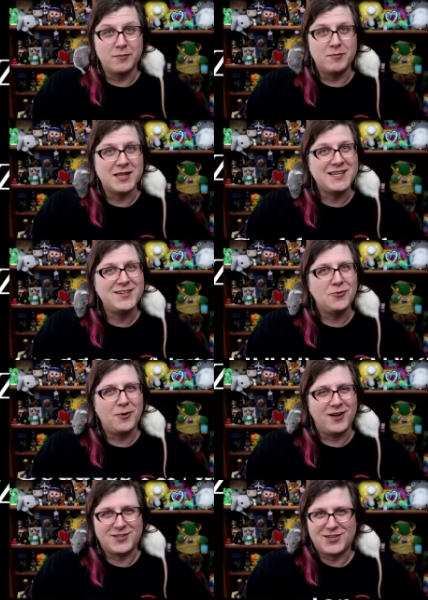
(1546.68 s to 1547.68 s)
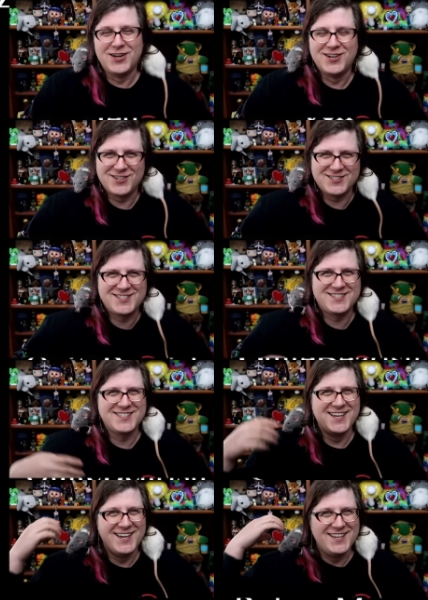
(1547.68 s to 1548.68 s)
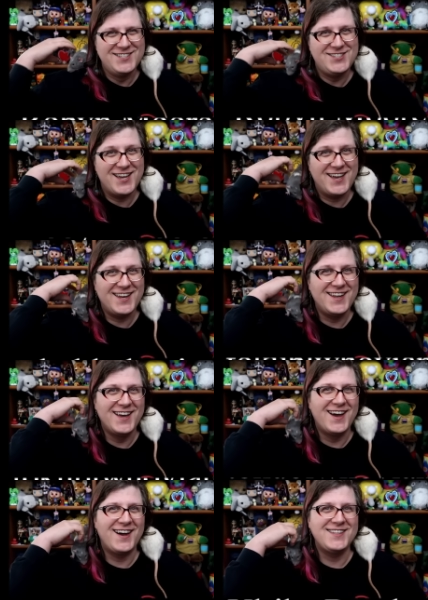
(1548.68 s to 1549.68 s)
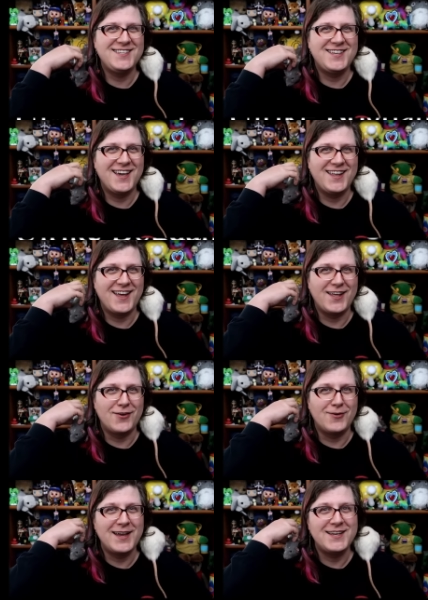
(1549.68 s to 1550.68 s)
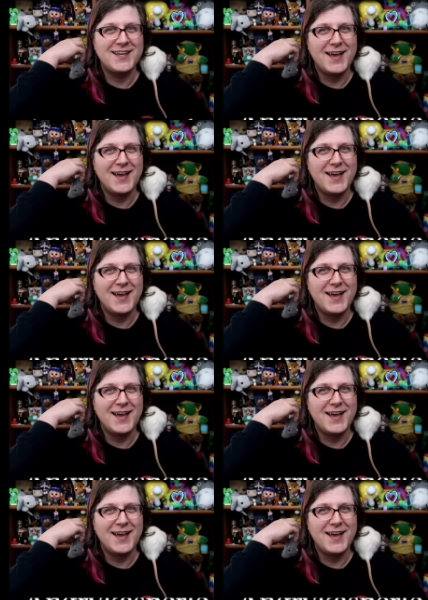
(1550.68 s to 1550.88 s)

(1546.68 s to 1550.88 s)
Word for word: Melinda Walters, Jen, on Decade eight oh eight,